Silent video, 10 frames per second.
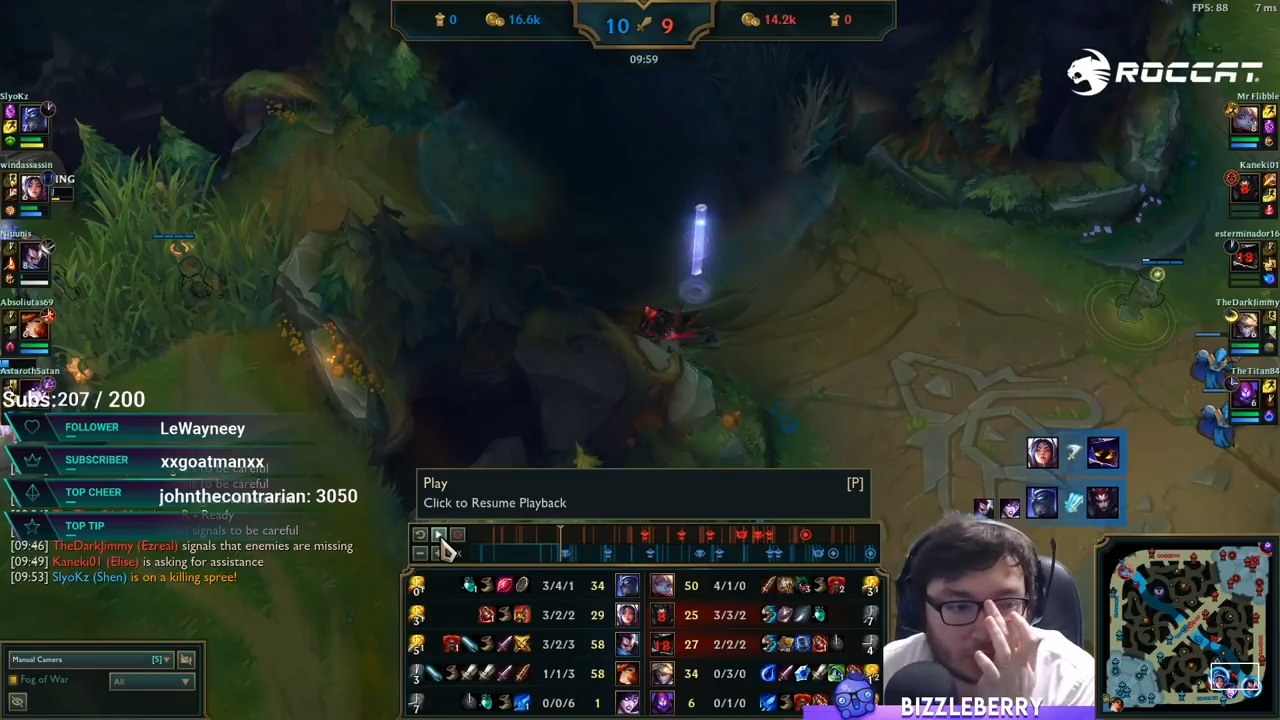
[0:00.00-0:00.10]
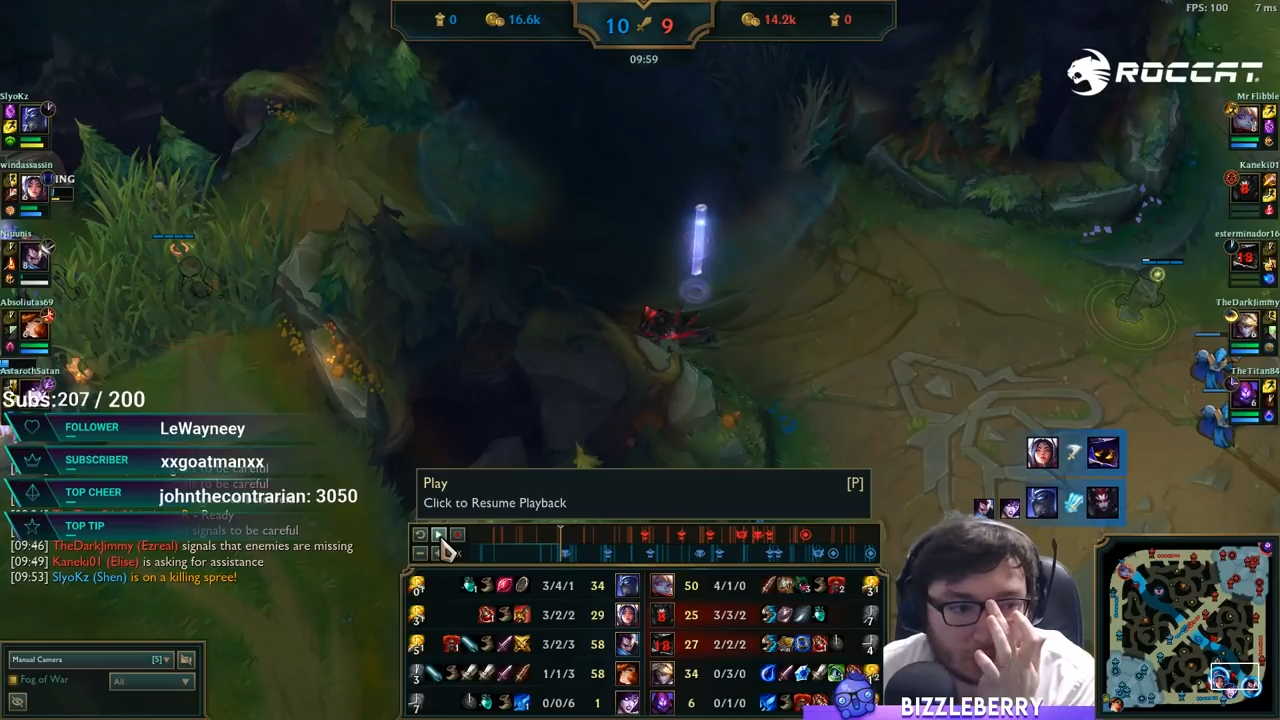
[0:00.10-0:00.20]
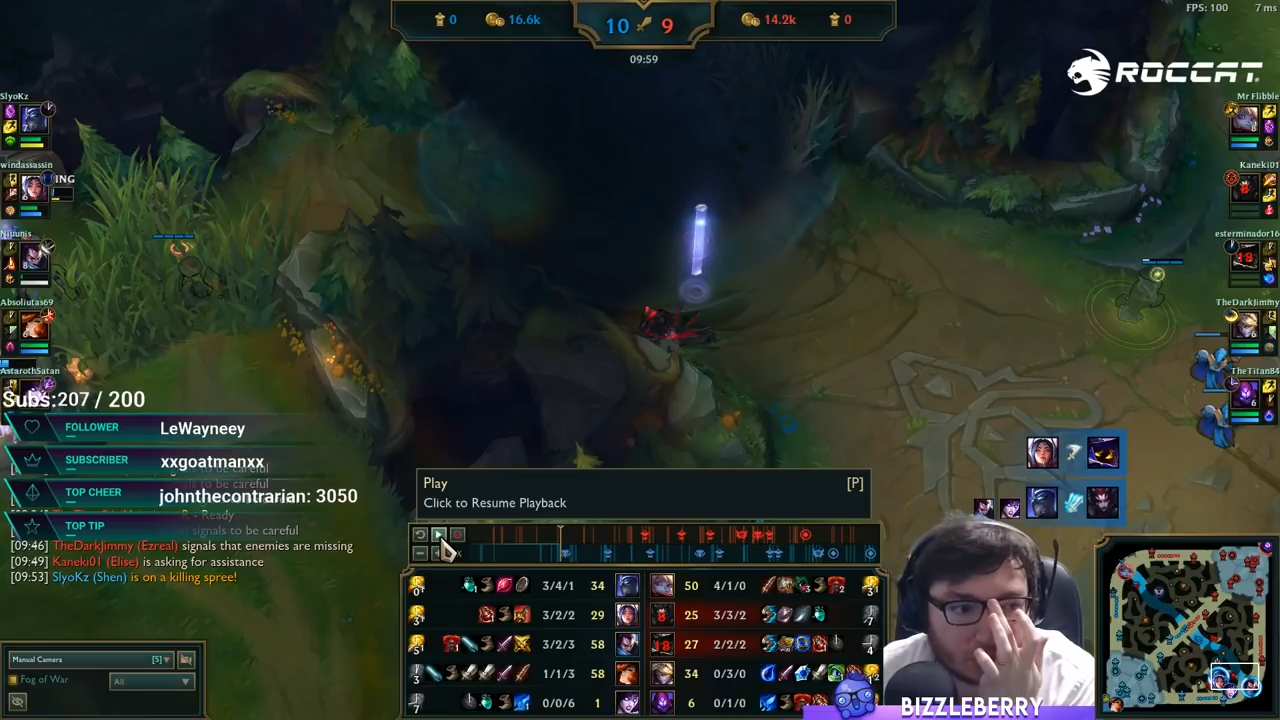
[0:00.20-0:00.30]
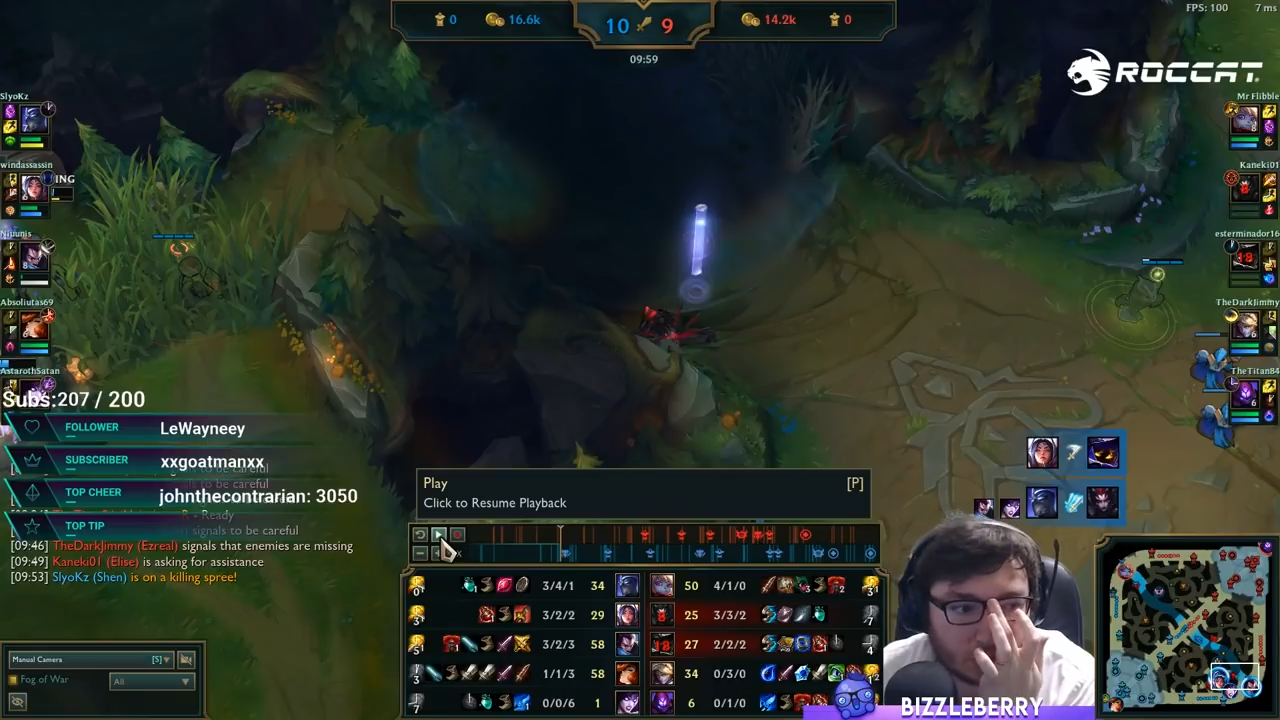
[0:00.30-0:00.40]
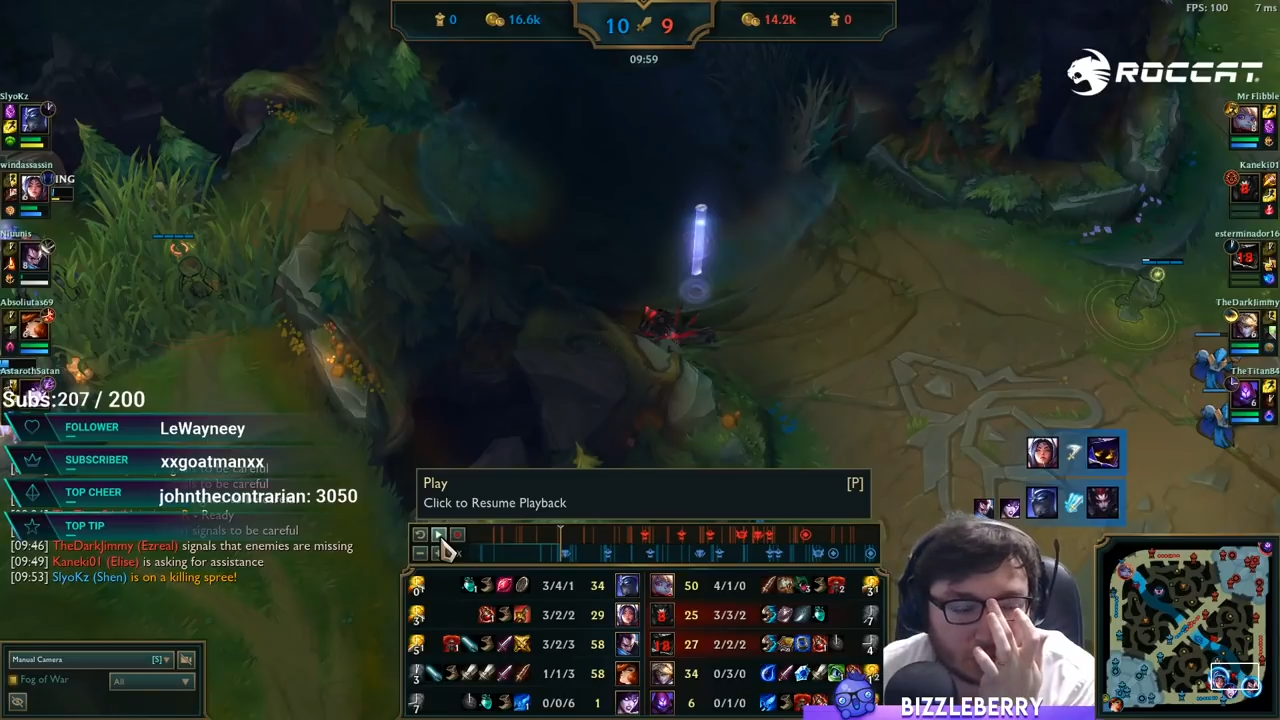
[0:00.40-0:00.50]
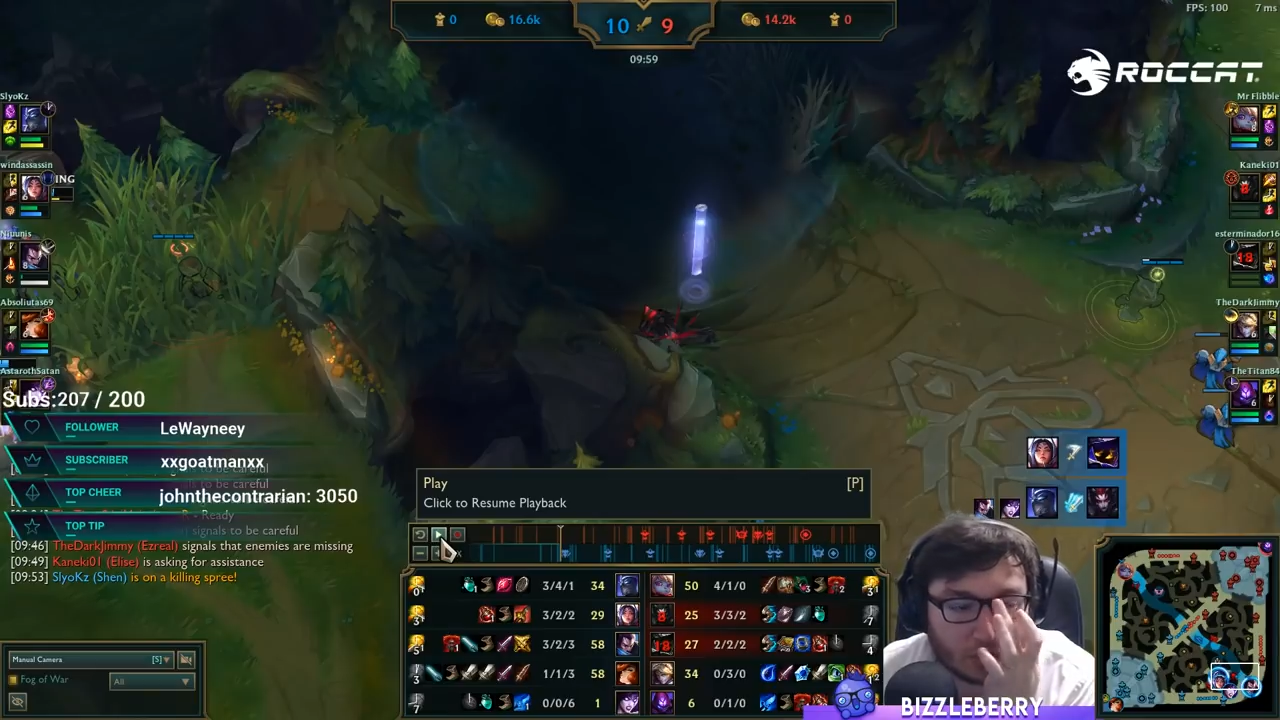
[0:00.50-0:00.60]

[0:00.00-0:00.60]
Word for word: then dodged